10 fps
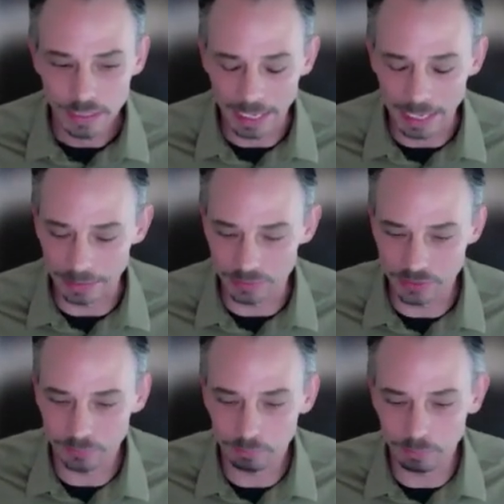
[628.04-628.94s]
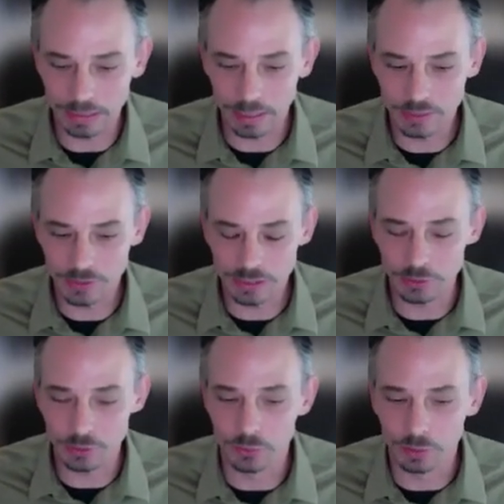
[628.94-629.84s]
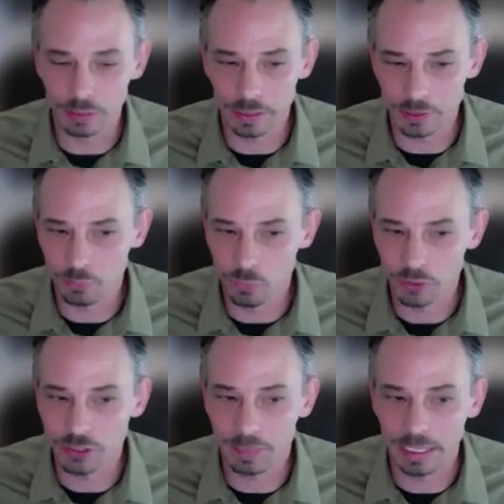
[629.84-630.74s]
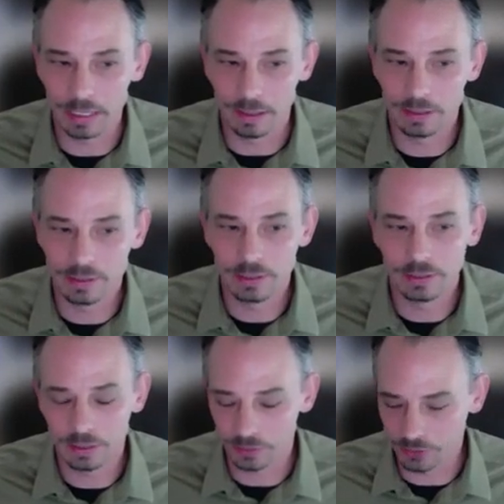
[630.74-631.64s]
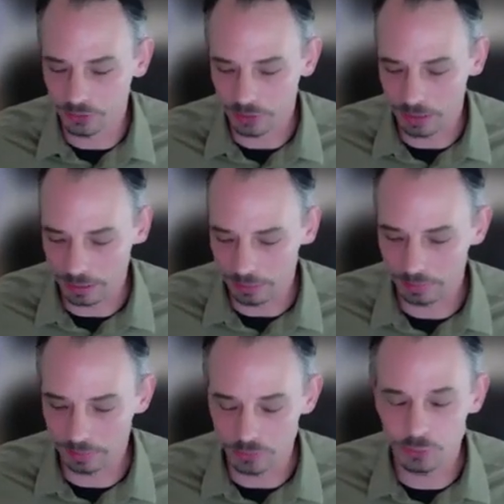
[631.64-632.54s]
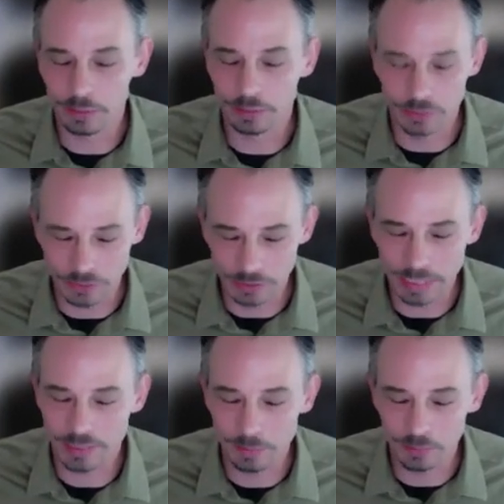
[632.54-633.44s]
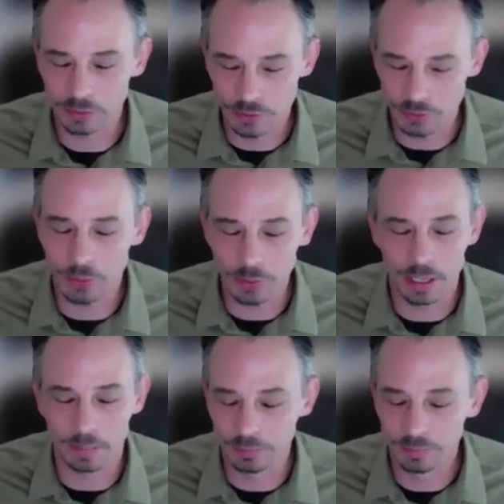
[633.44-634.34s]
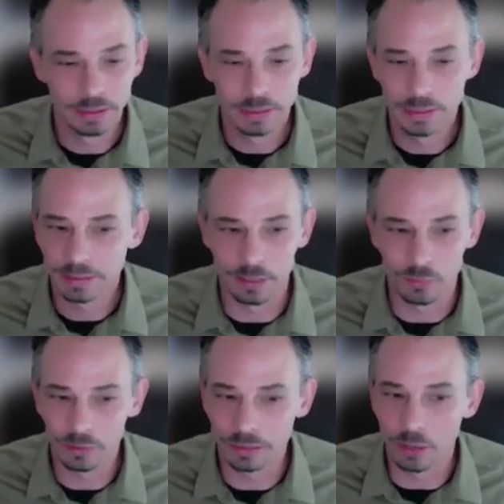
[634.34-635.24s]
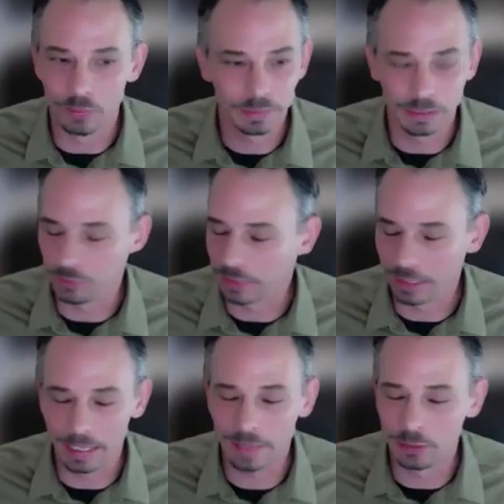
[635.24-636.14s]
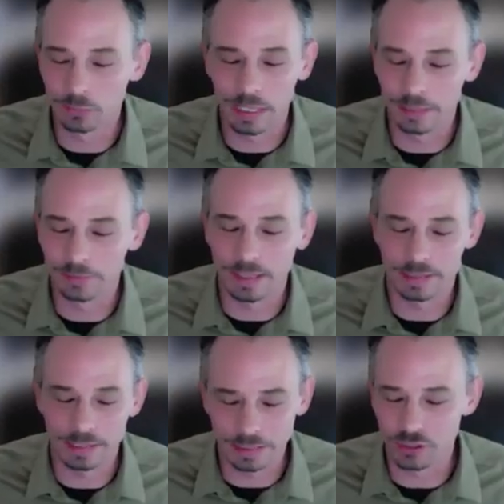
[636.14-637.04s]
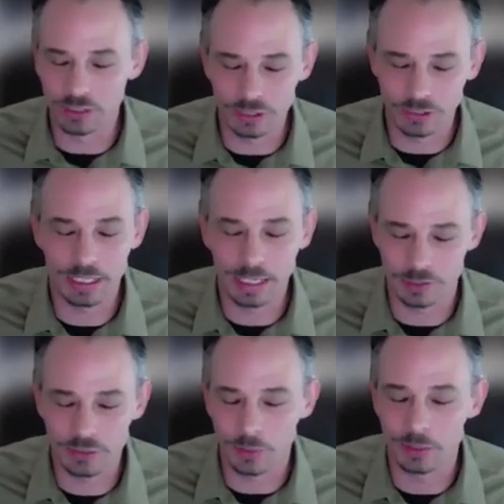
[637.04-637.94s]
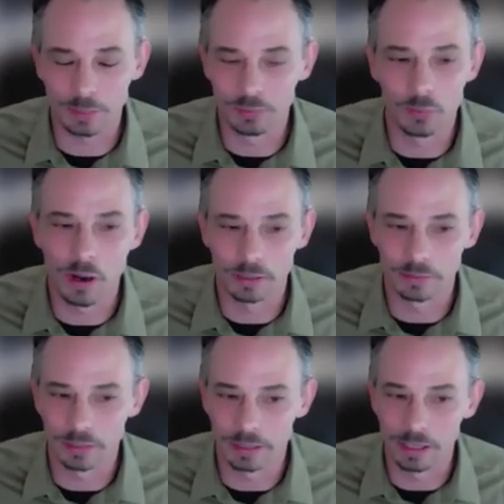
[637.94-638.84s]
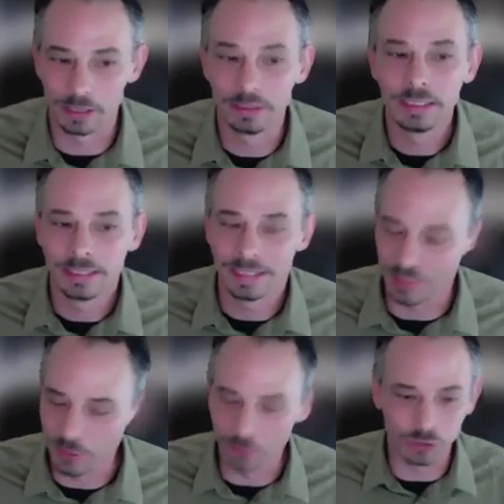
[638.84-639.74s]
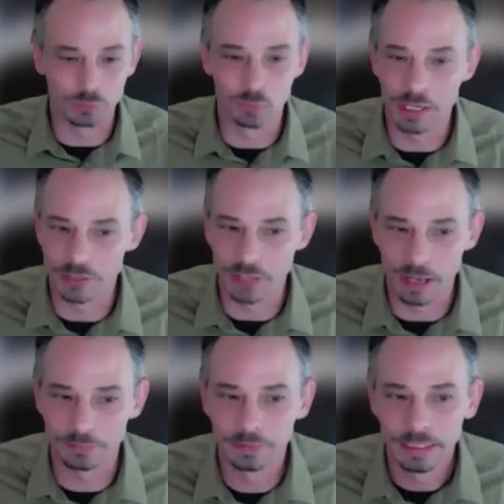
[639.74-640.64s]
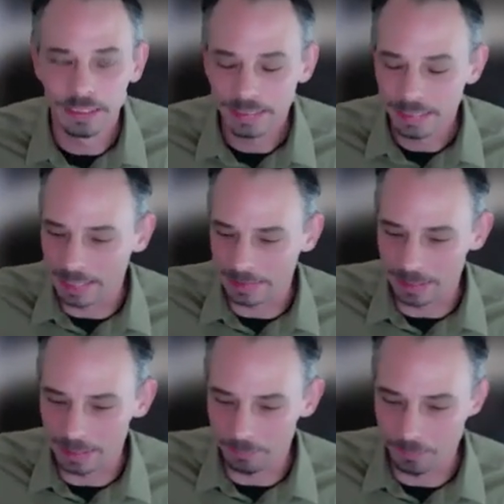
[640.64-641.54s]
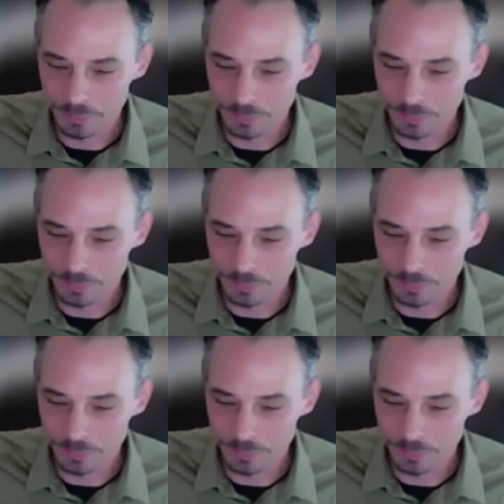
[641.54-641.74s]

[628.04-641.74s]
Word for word: and because Eastern Oregon is more semi-arid, there's, uh, the soil is less able to soak up that, you know, if you get a heavy rain event, it can, it just can't soak up the water very well. And so it just runs off and the